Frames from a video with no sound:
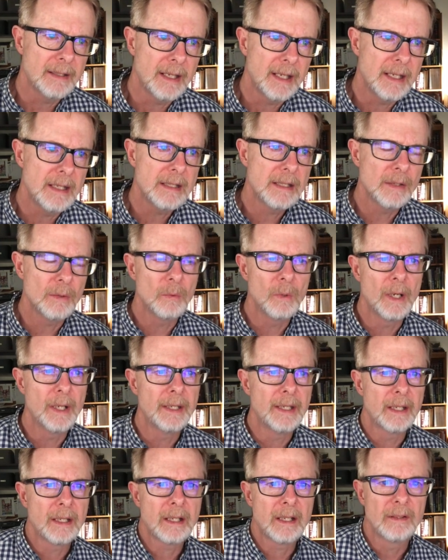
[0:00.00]
He's the
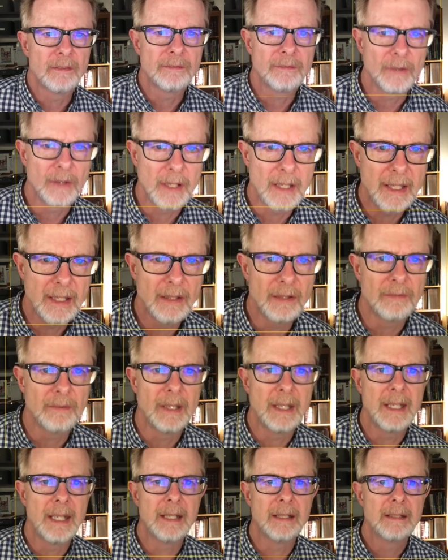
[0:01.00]
one that can forgive.
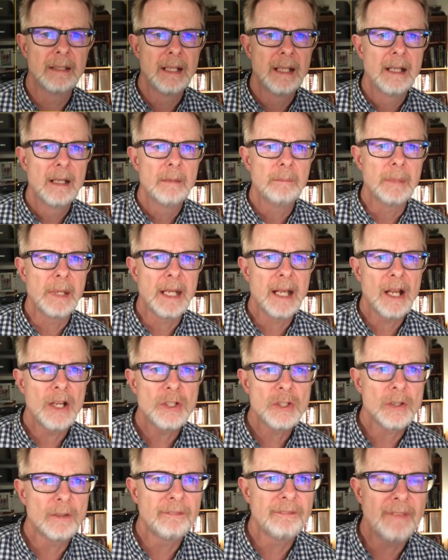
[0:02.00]
And then
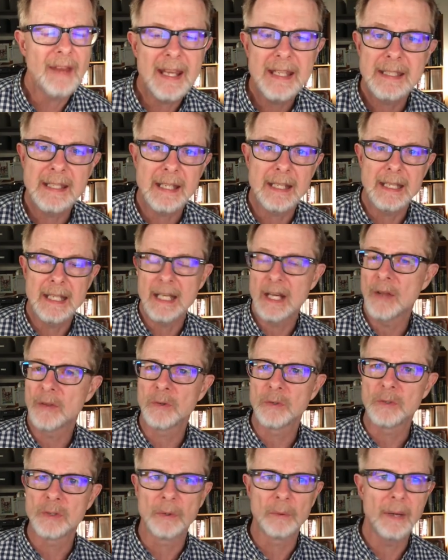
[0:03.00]
because you're facing the
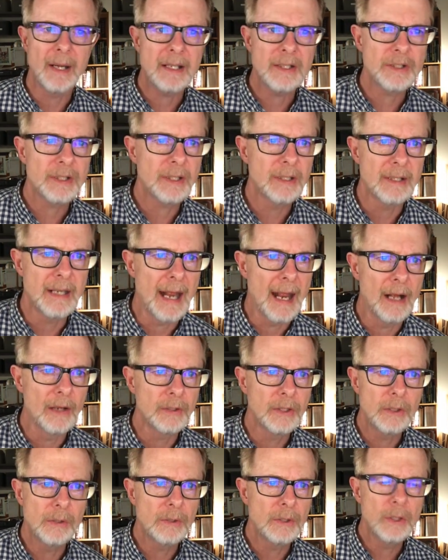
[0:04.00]
other direction now,
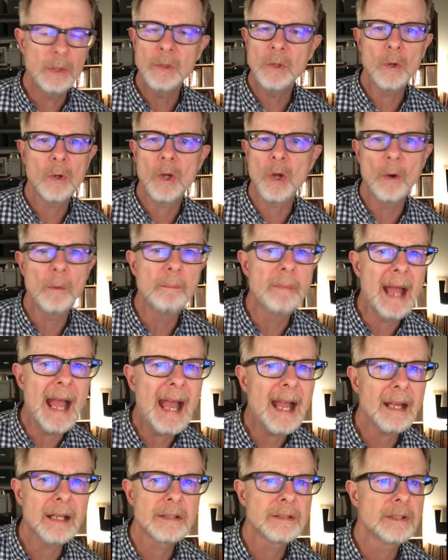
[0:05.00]
you, you don't go
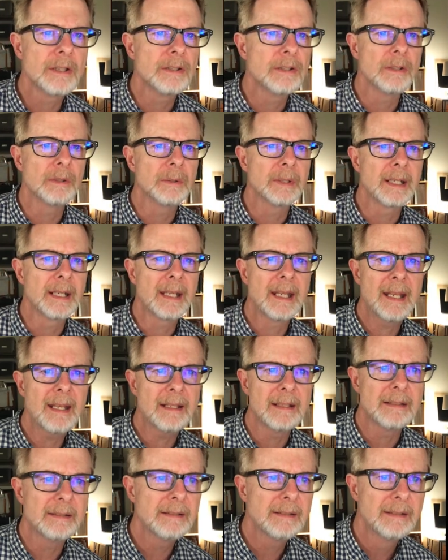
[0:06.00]
back to do it again.